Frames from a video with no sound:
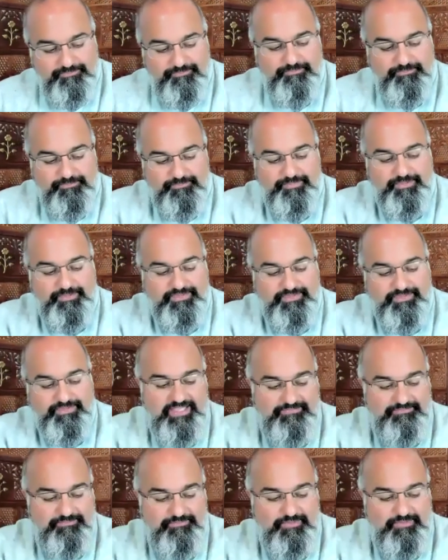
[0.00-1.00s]
but
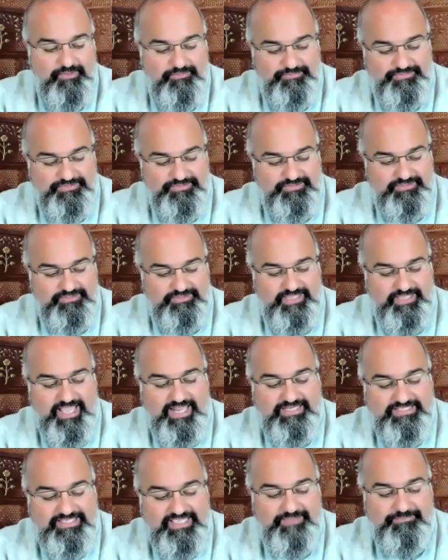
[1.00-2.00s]
that most
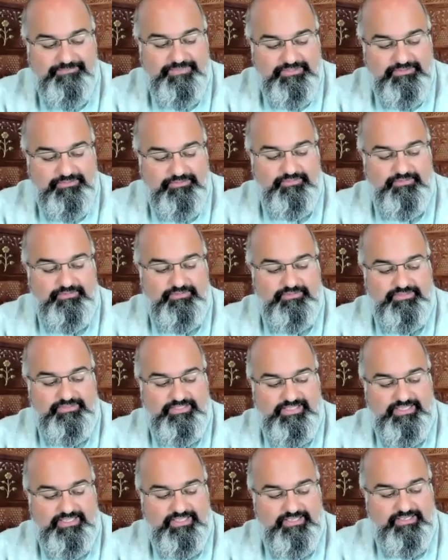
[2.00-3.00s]
alchemical
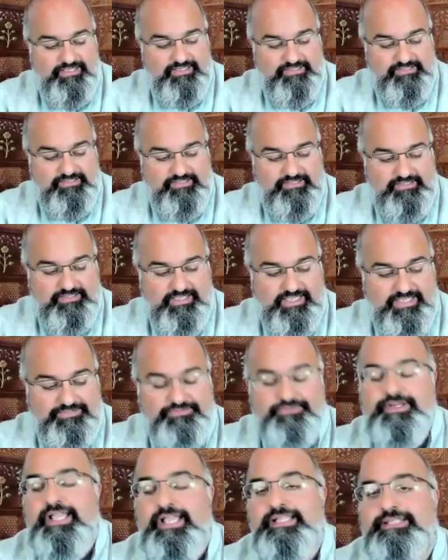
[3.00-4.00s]
and
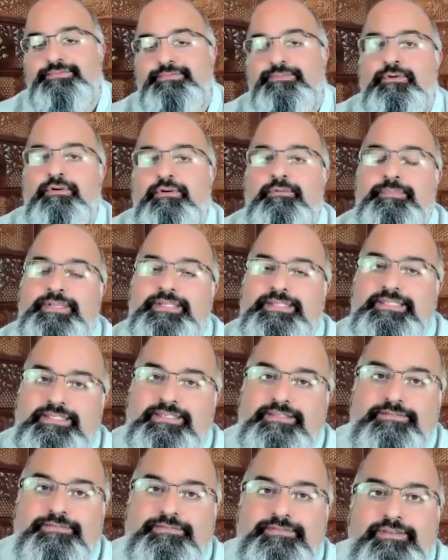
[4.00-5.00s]

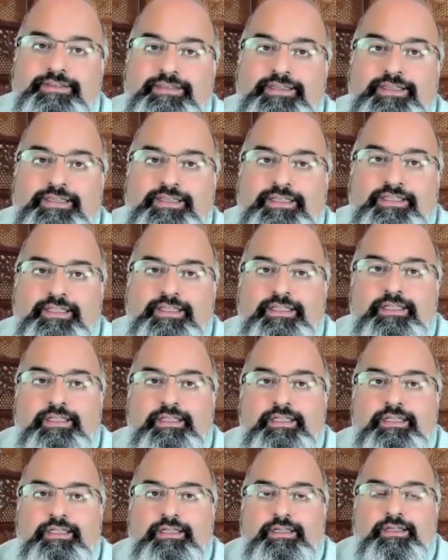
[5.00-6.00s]
transformative
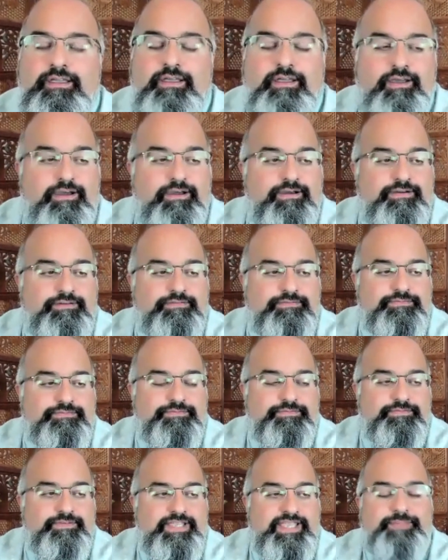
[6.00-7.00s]
of
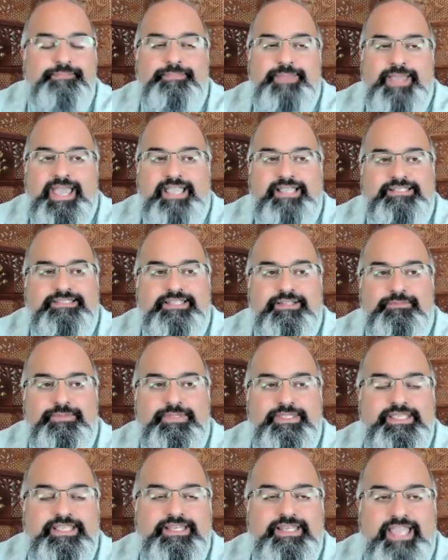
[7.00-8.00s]
impacts that we
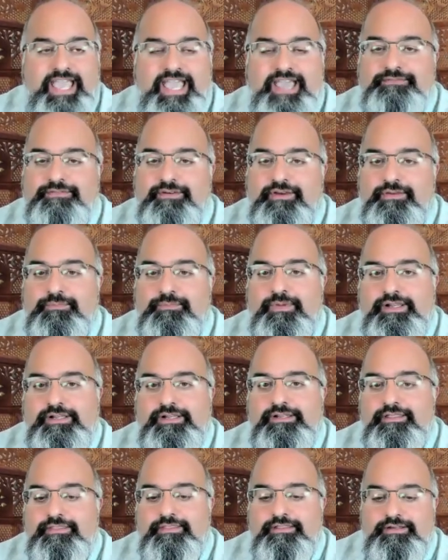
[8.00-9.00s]
can have on one
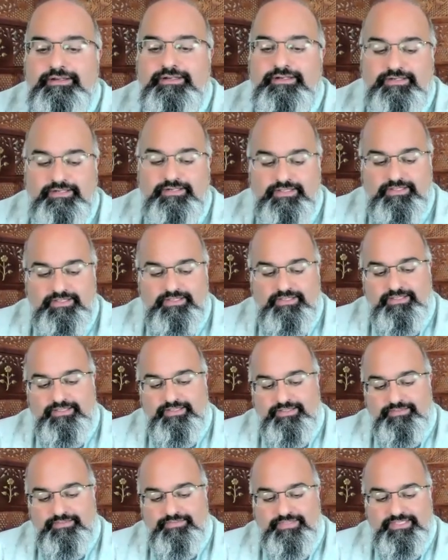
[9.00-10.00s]
another,
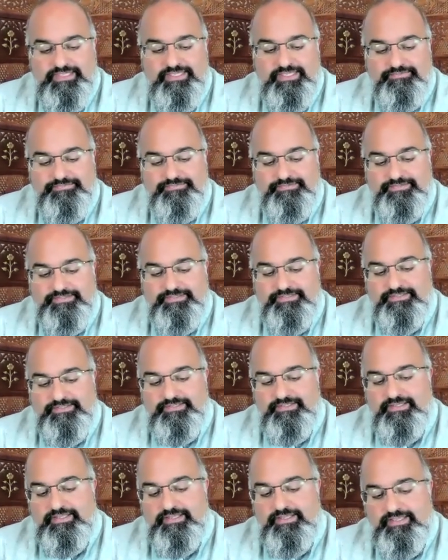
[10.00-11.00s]
the gifts
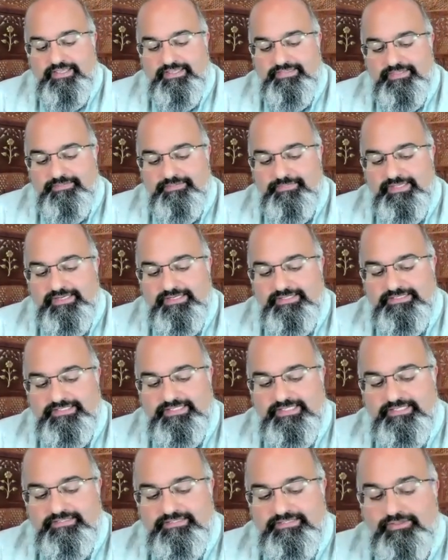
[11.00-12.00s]
and the
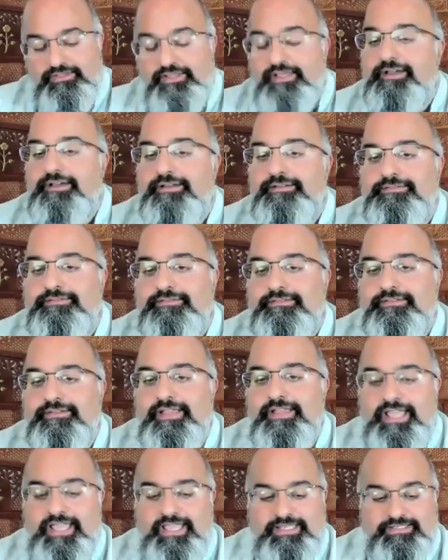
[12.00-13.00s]
ability to love
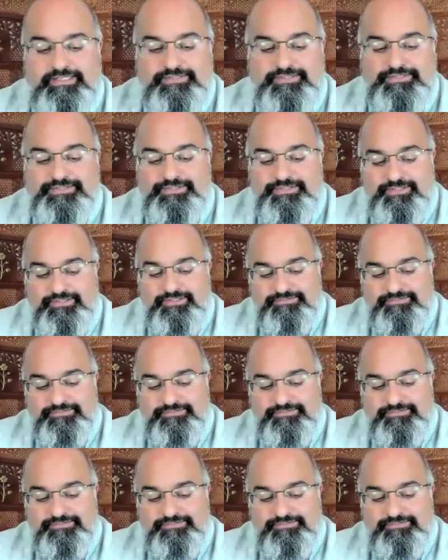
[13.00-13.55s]
and to serve.